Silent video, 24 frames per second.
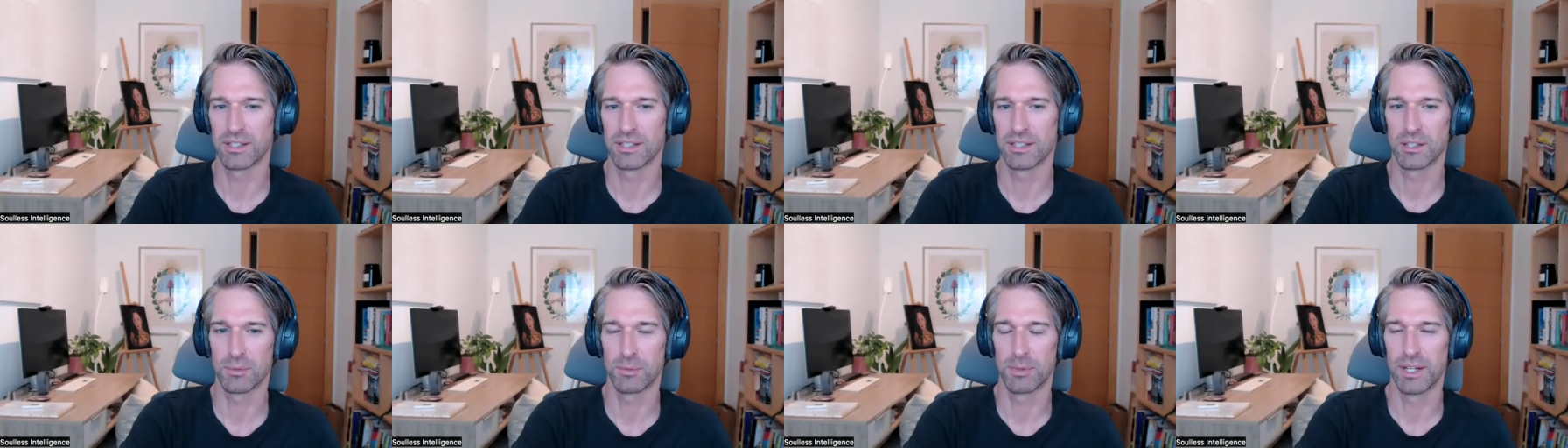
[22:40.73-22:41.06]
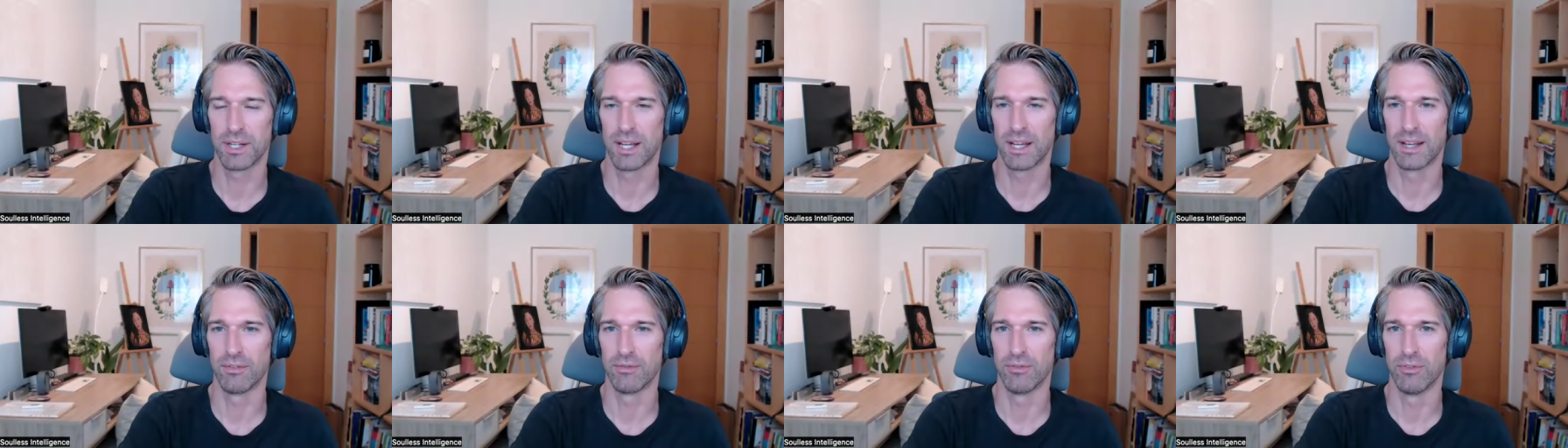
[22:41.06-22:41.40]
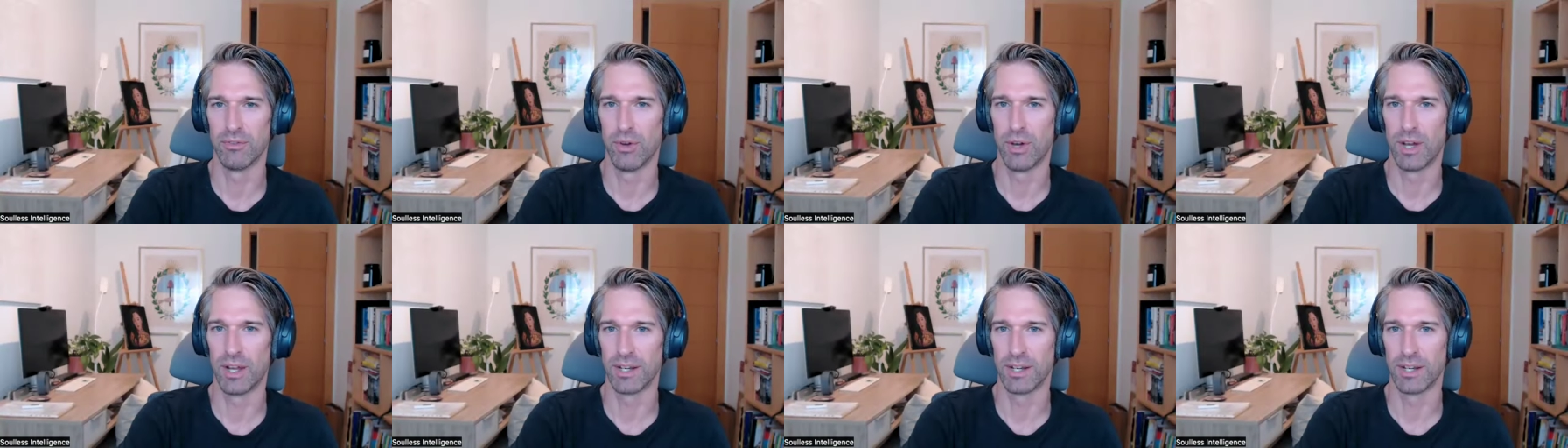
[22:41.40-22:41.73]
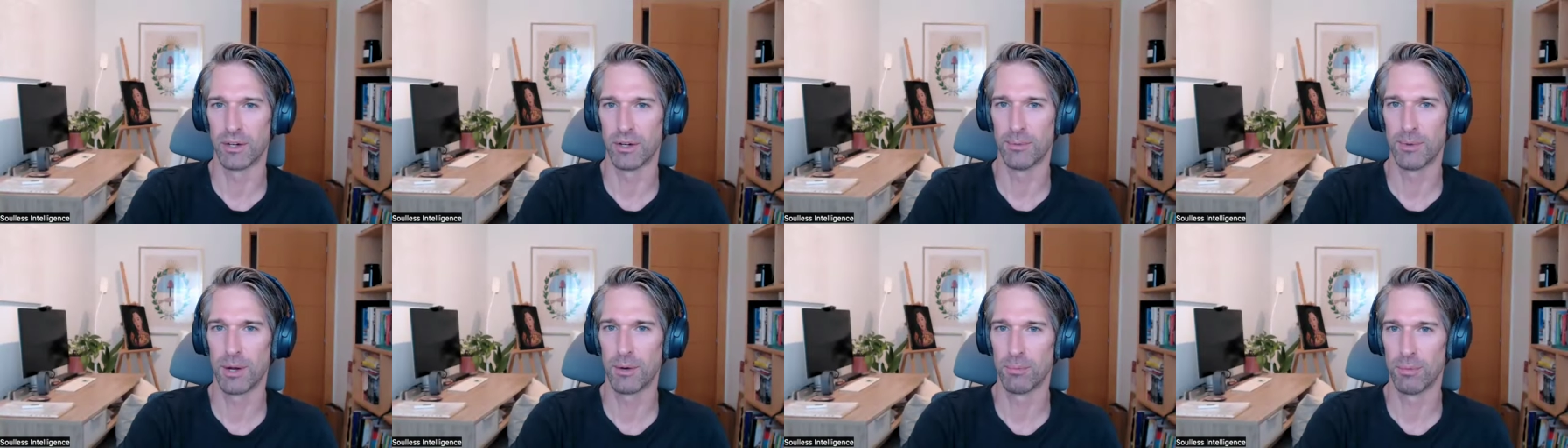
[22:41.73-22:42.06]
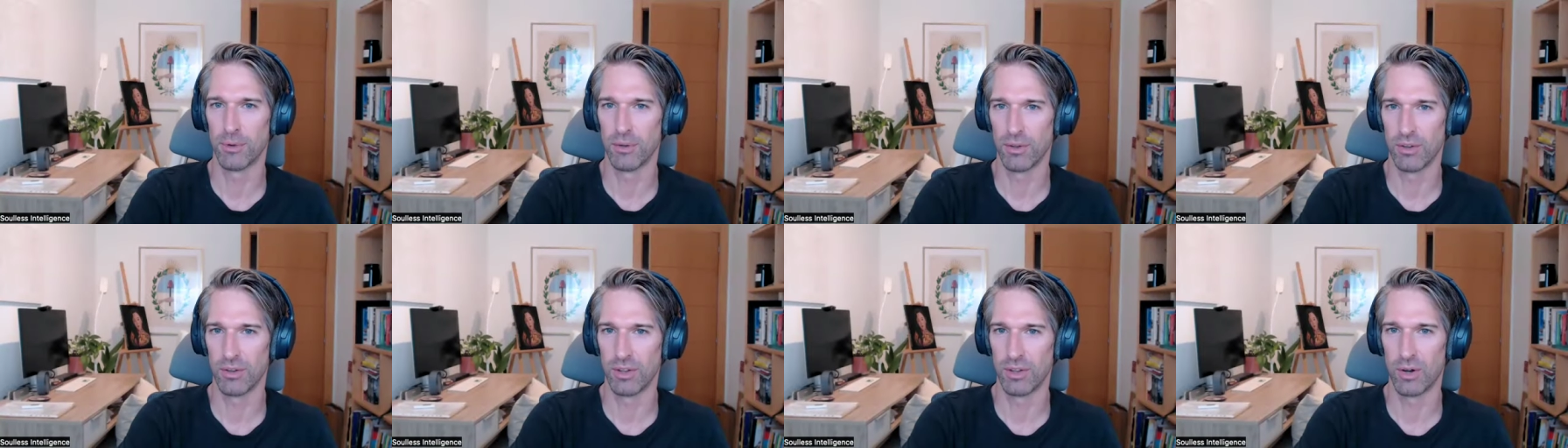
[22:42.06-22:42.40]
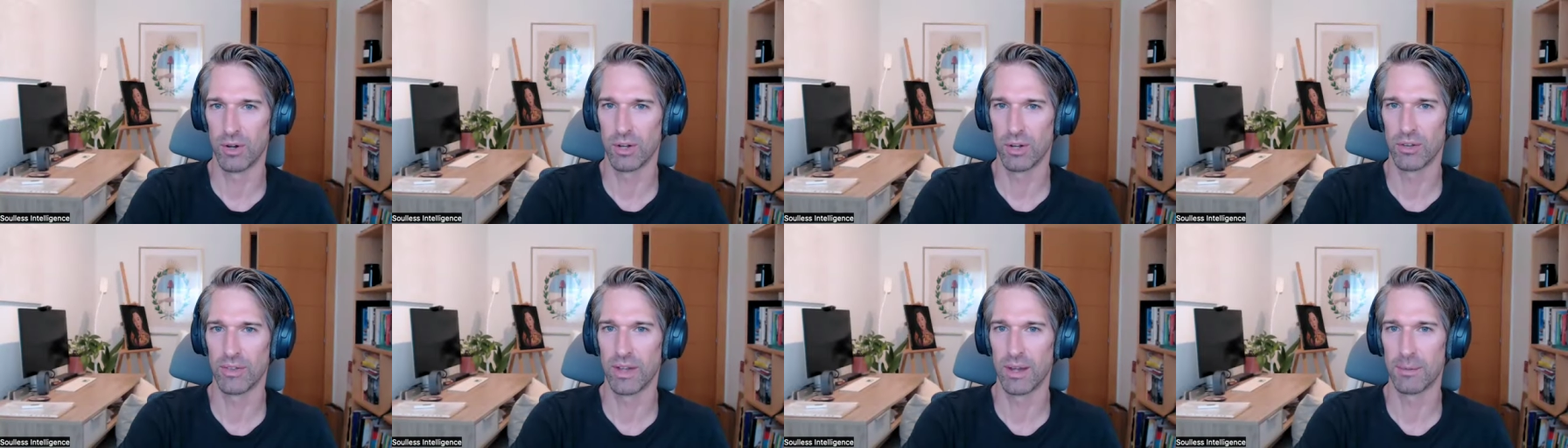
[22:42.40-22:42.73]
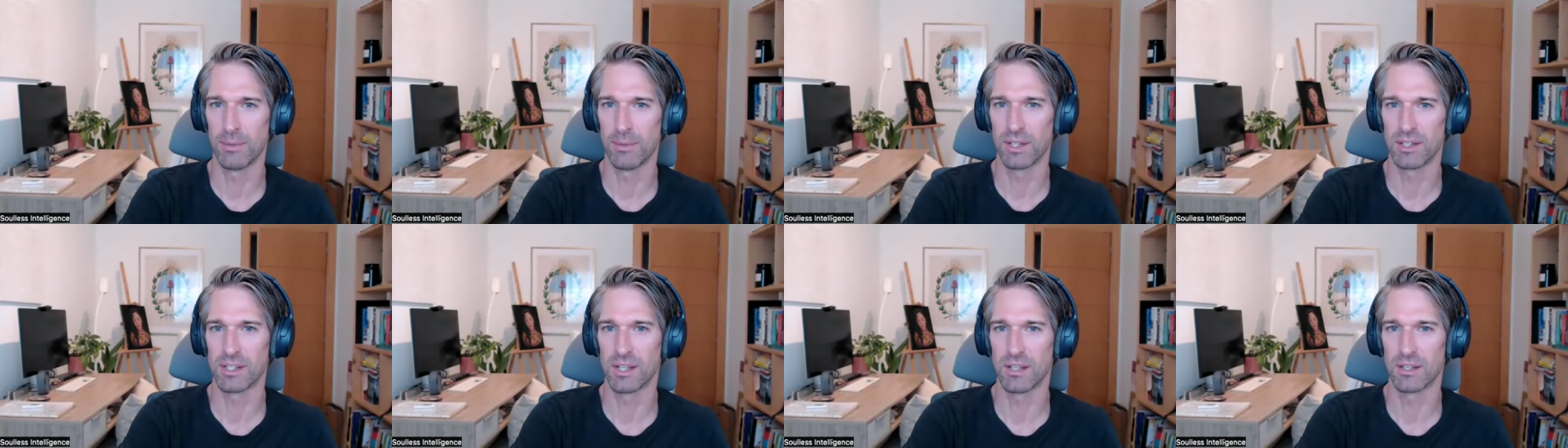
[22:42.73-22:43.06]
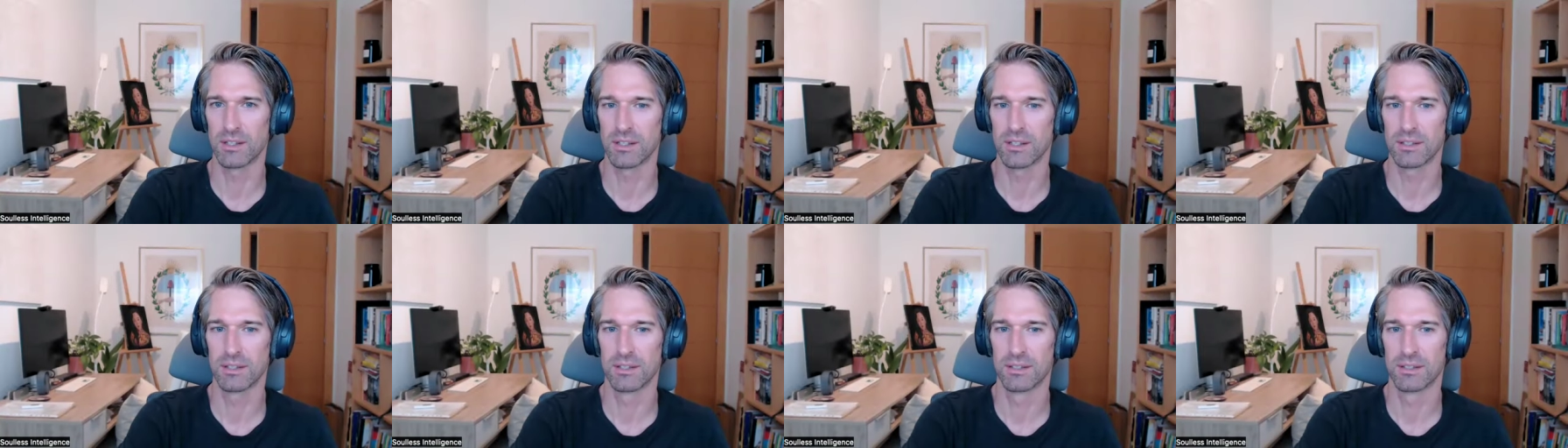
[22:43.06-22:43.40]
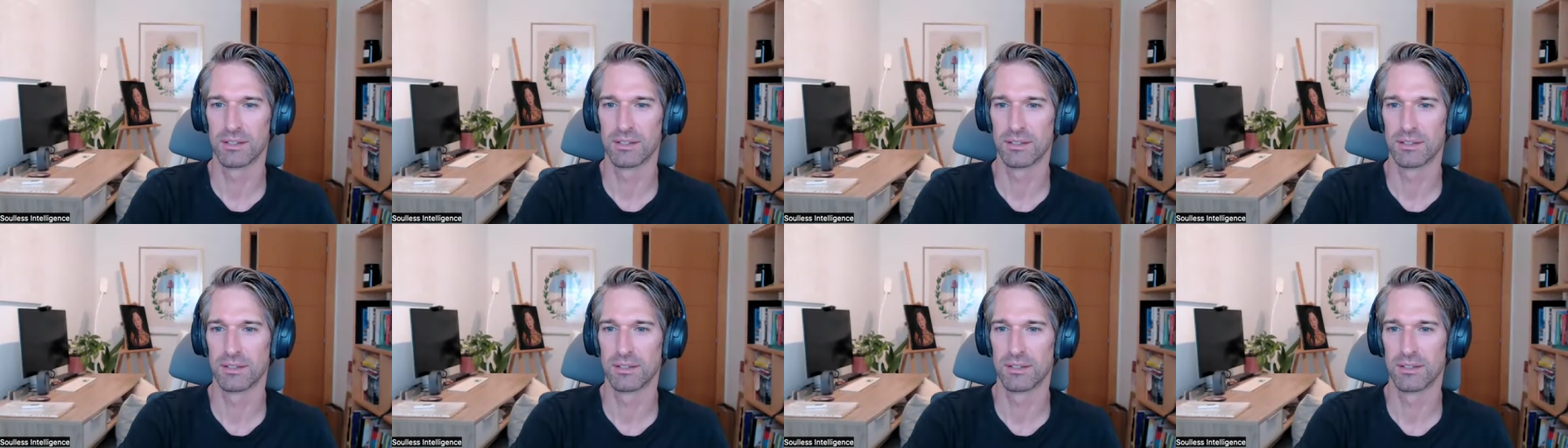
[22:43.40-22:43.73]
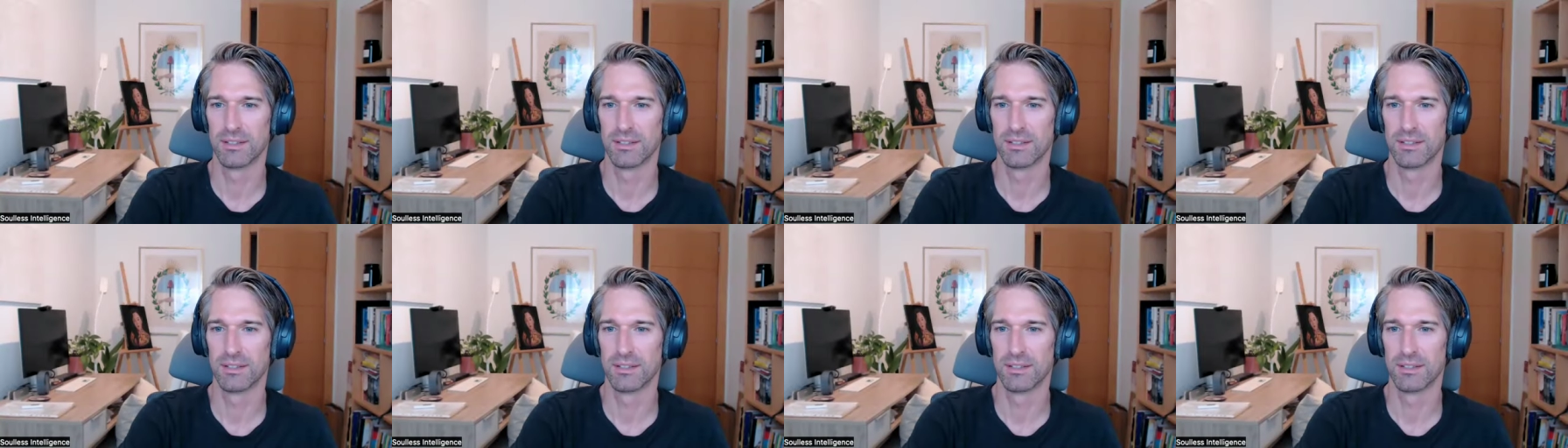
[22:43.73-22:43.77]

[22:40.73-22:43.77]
into something I have no idea about, but all of that made sense.